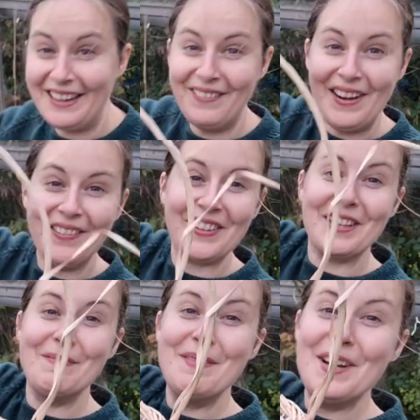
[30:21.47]
over
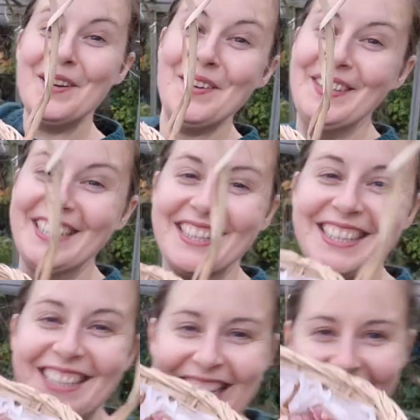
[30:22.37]
the moon.
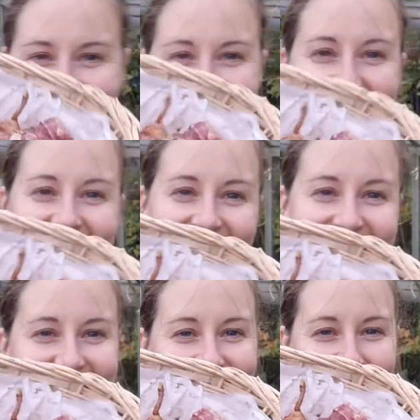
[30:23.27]
Look at that.
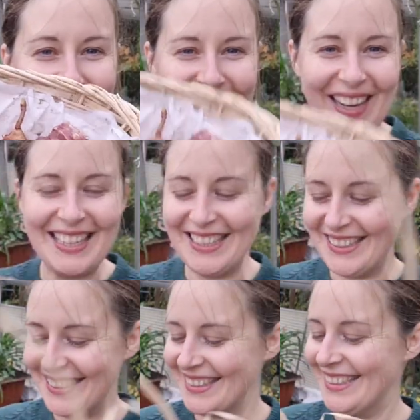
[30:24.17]
Oh my
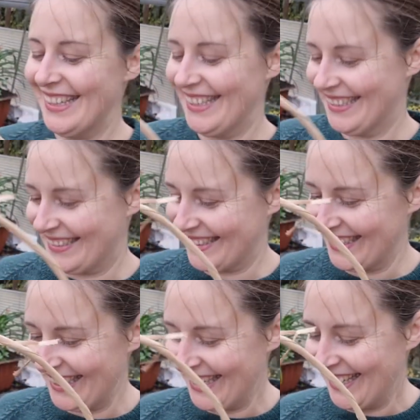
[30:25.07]
goodness.
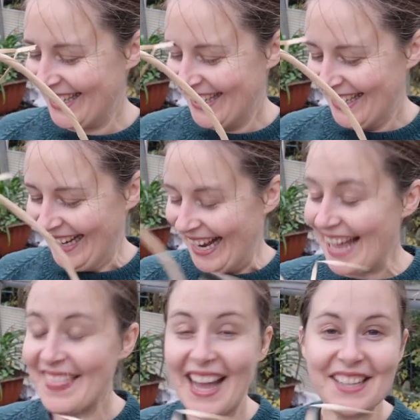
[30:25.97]

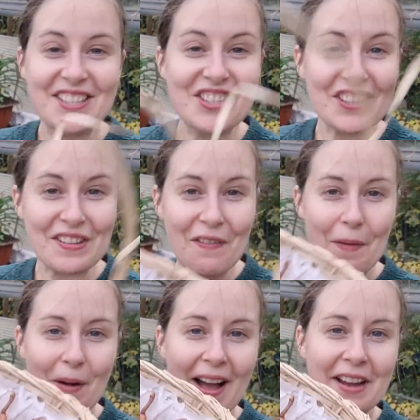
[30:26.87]
And that is just from
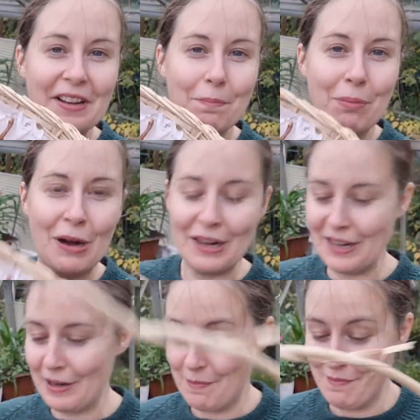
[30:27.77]
what I could pull
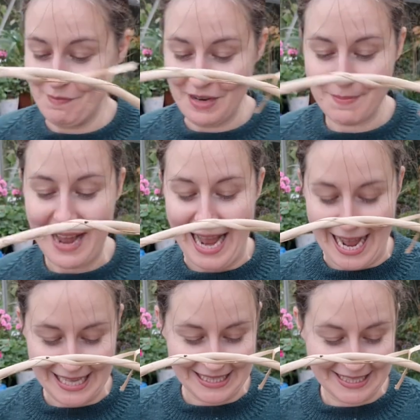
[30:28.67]
up with my
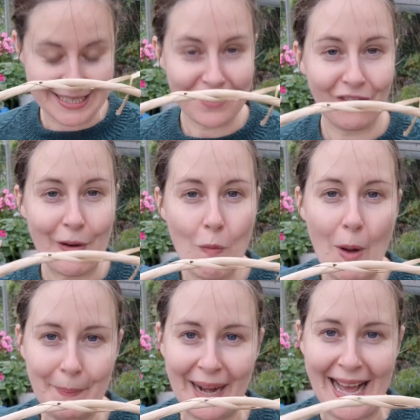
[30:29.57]
hands from
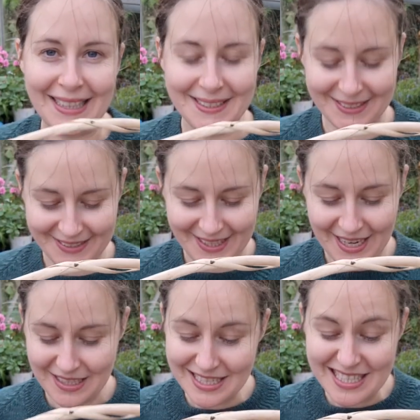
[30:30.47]
one plant. I
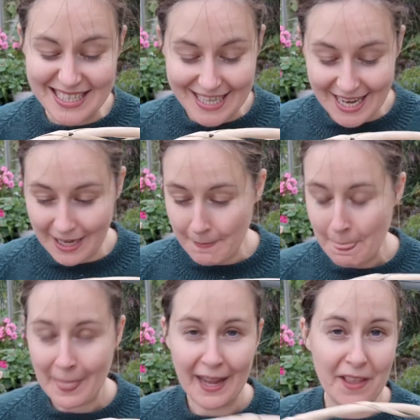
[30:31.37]
didn't dig,
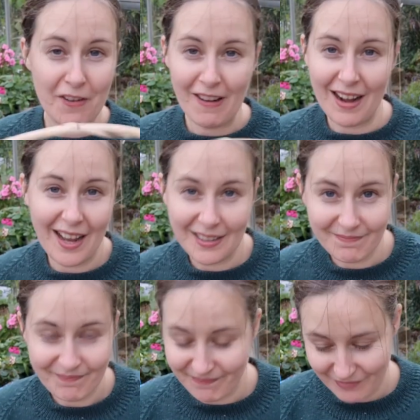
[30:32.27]
and there are like
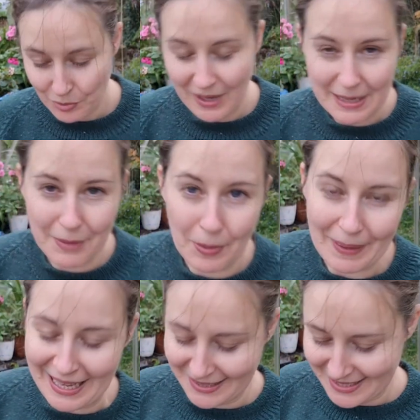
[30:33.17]
20 more
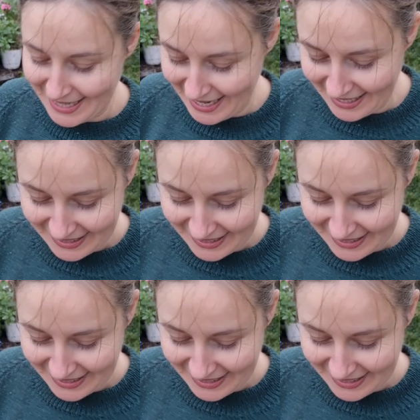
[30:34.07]
plants there.